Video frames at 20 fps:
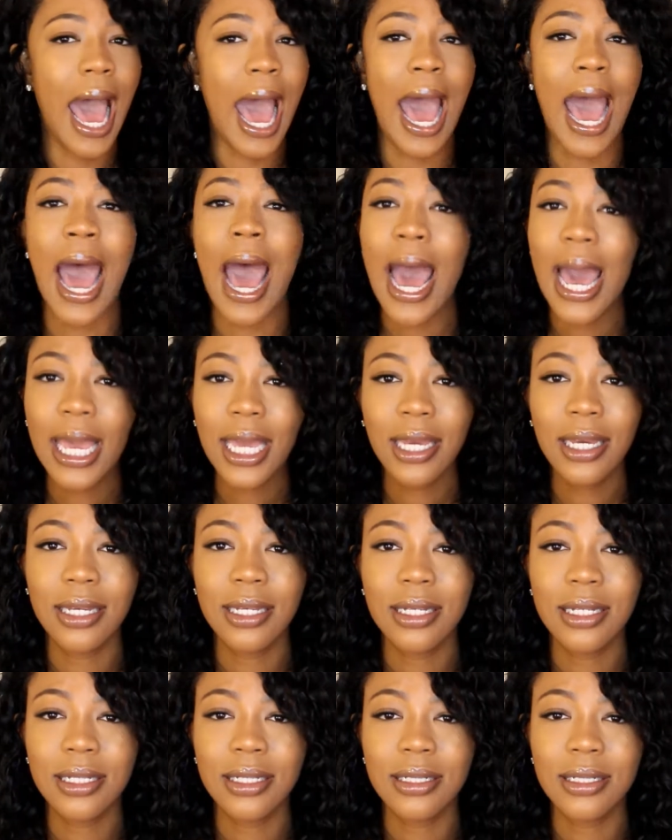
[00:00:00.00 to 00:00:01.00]
I,
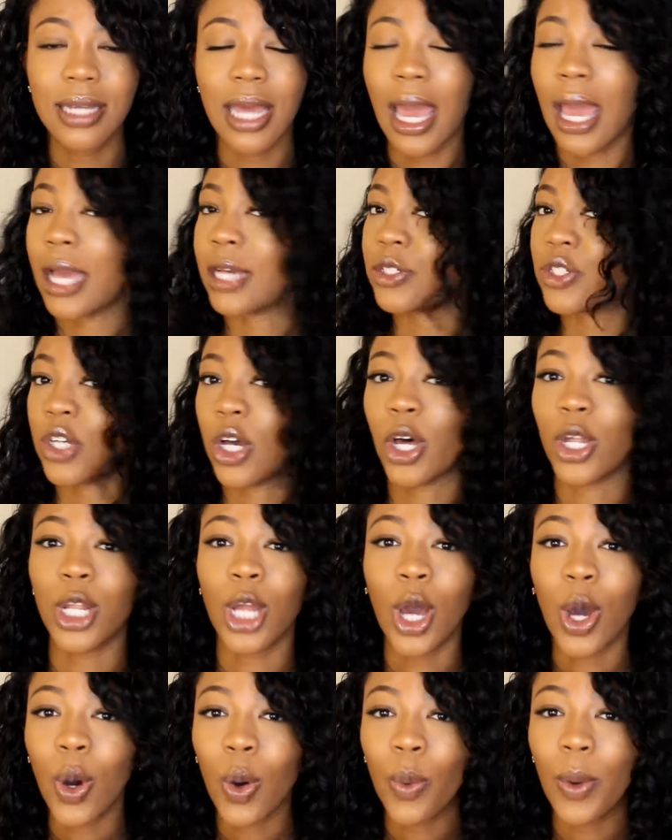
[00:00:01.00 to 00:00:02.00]
as
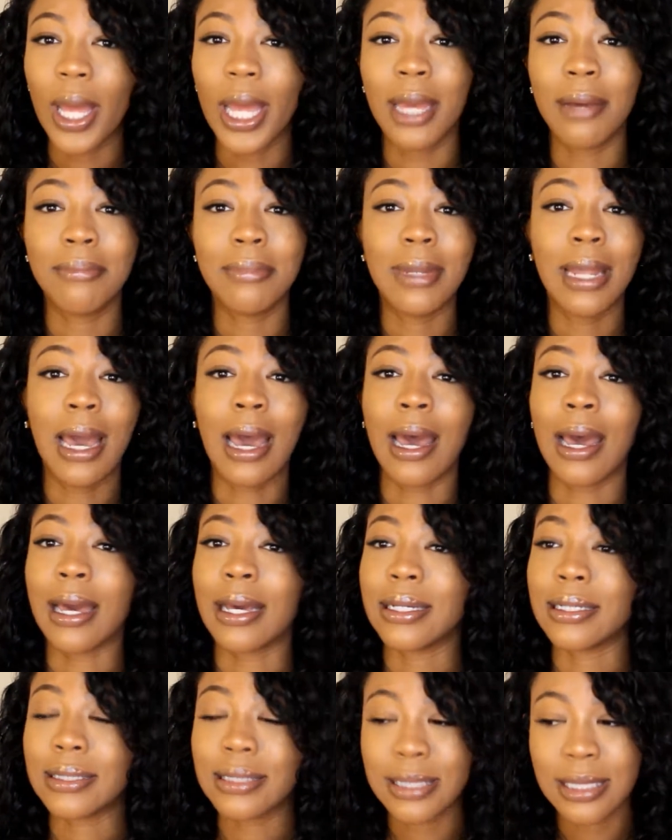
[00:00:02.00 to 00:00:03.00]
y'all know, am
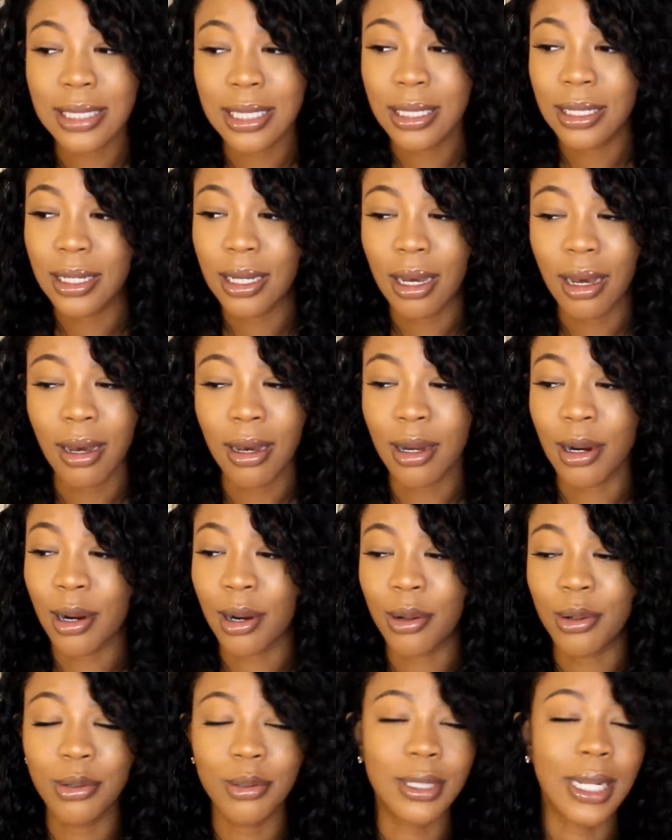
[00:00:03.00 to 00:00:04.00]
not a
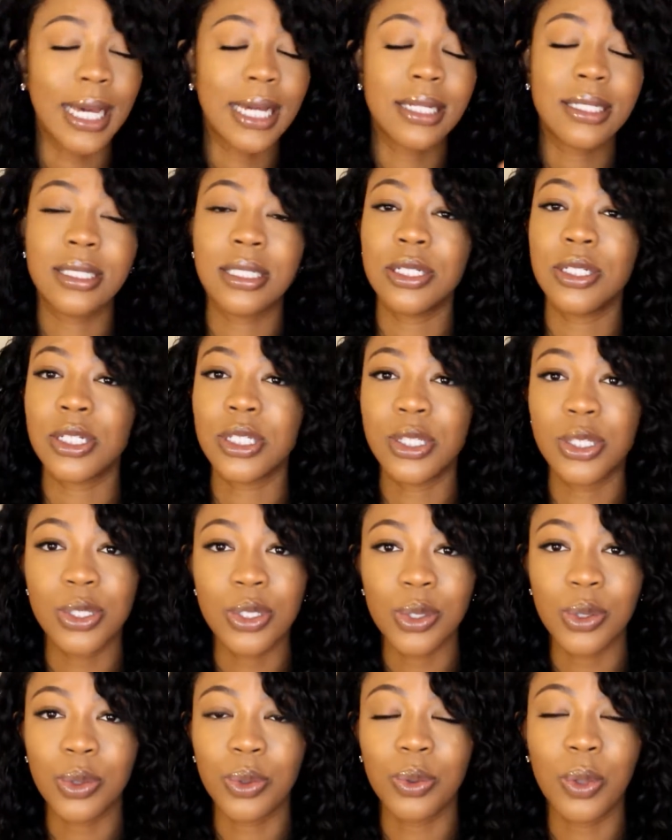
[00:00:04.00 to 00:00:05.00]
girl who likes to
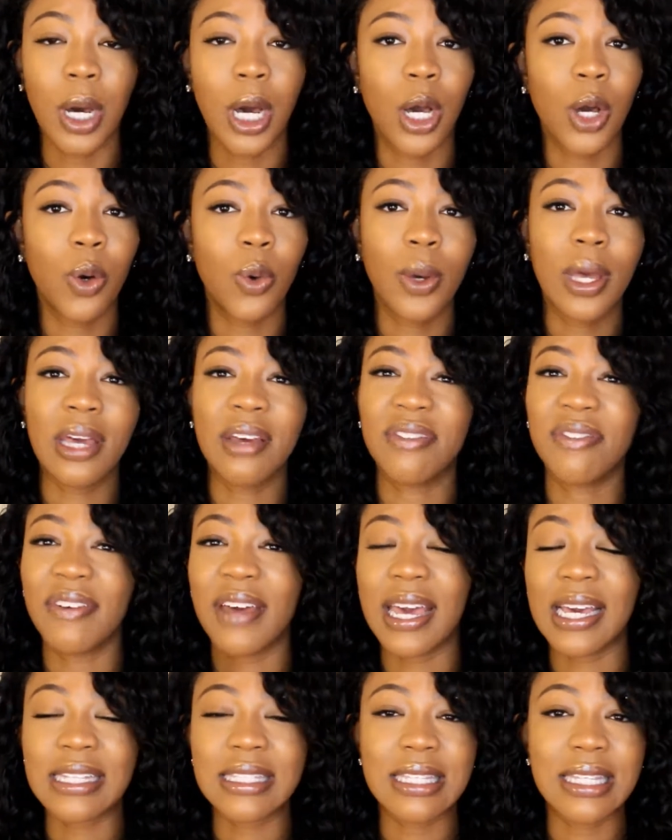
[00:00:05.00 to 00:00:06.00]
just do a quick,
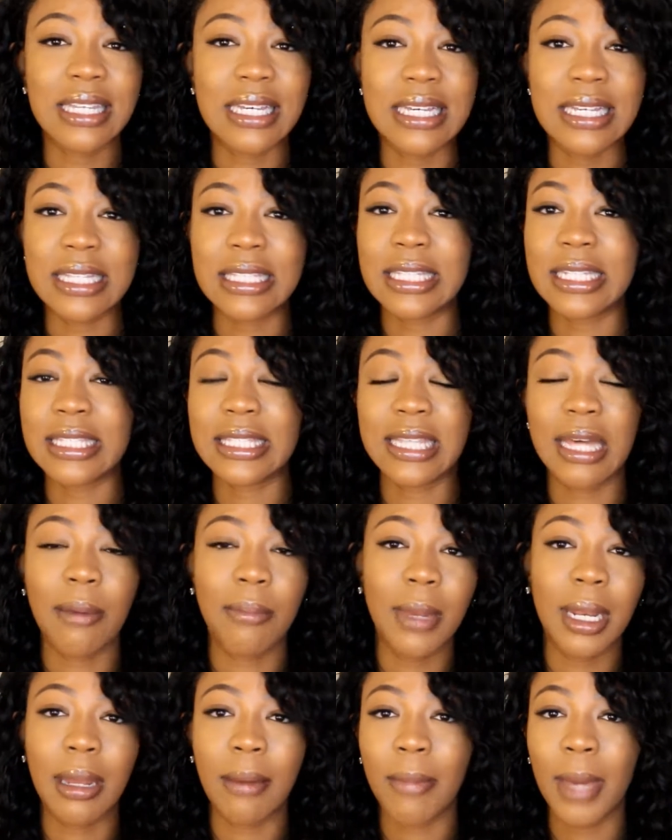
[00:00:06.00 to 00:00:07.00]
fast, and easy
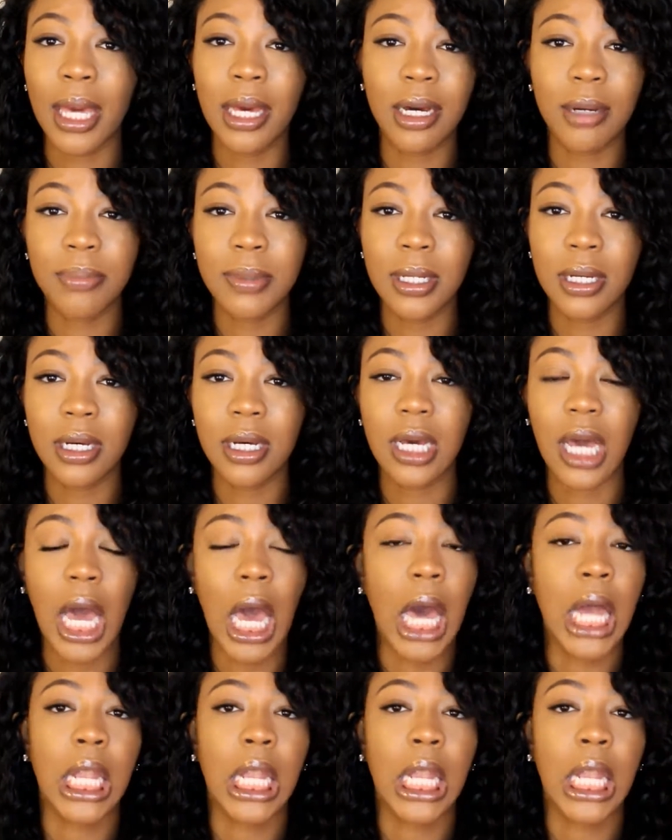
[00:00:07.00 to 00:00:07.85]
10-minute makeup look.